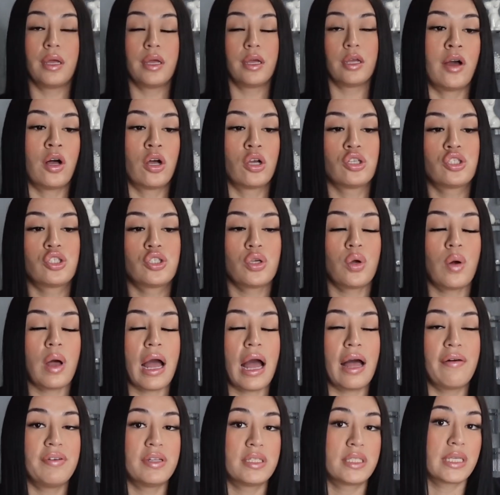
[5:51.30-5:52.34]
Also
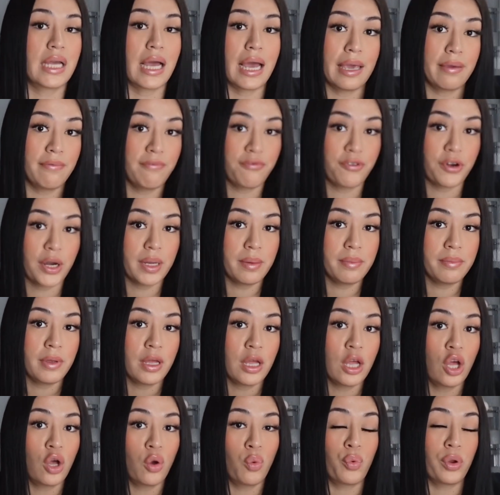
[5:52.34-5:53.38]
have a time frame
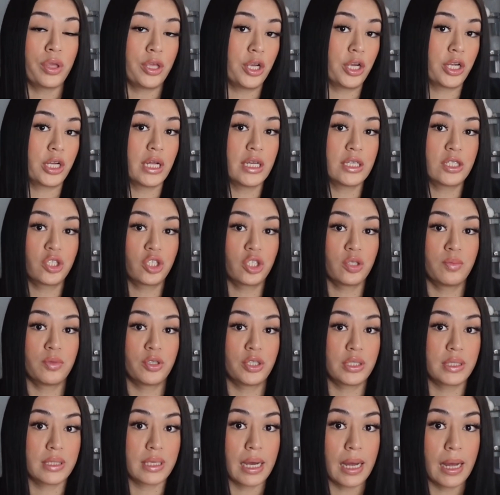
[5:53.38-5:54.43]
when your
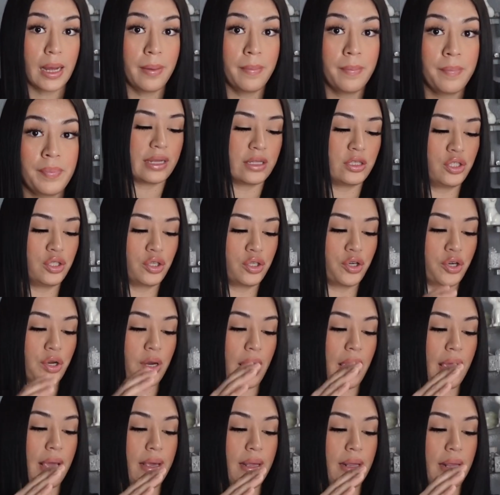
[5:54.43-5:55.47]
customers come. I like to
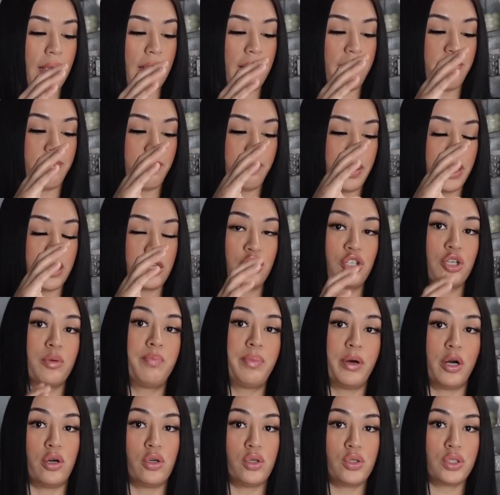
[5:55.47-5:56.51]
create a picture
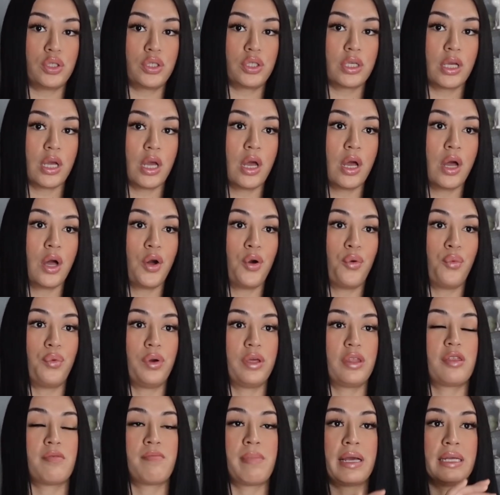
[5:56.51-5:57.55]
post
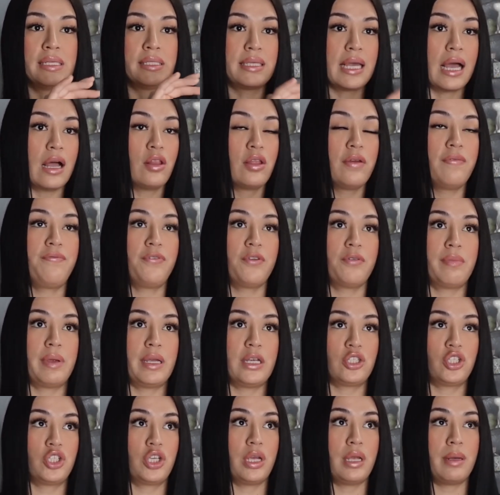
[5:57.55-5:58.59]
with my Zelle
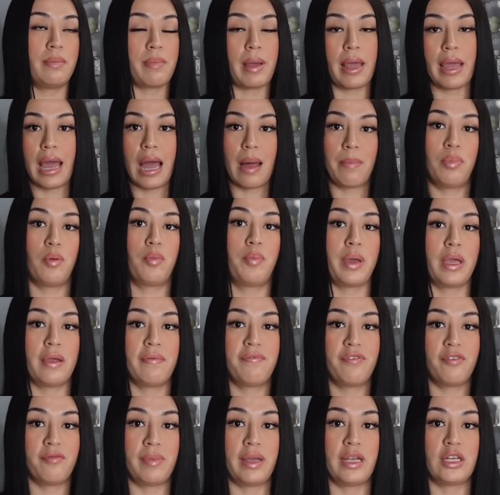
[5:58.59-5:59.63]
information, my Apple Pay
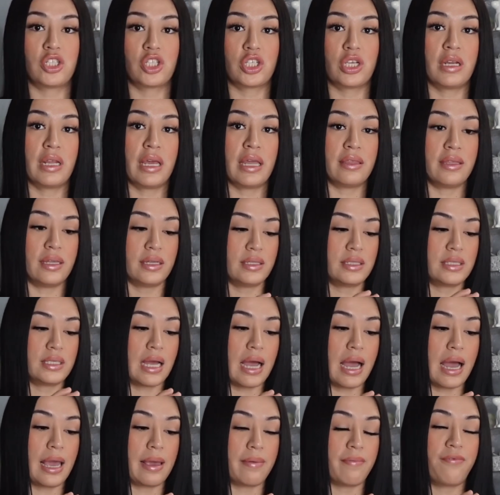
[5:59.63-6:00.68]
information, and the
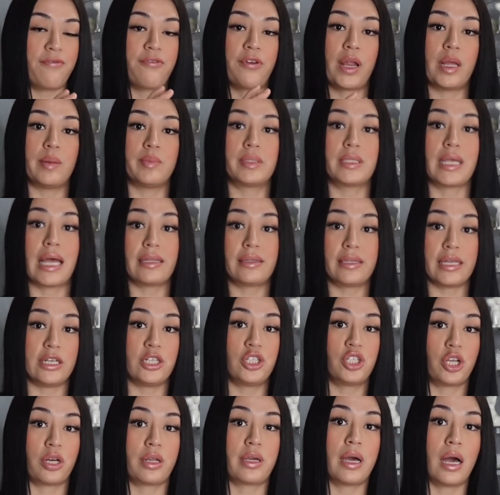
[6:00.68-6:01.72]
time frames that they
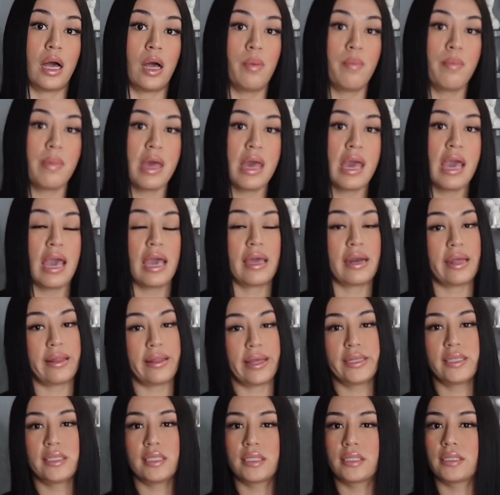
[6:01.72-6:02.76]
should come. And I
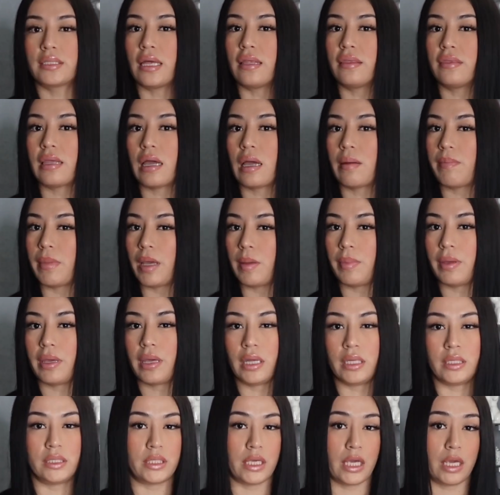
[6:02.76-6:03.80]
like to send that maybe
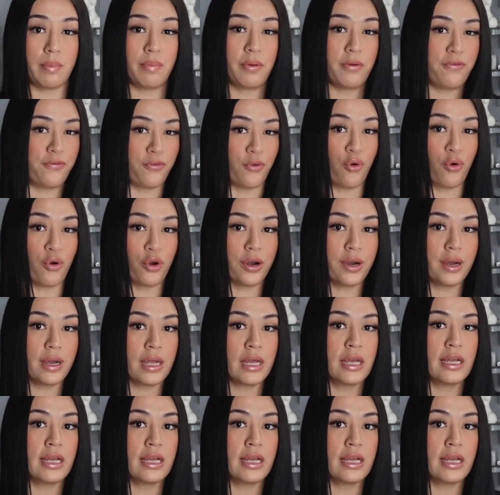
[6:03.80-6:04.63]
a day before,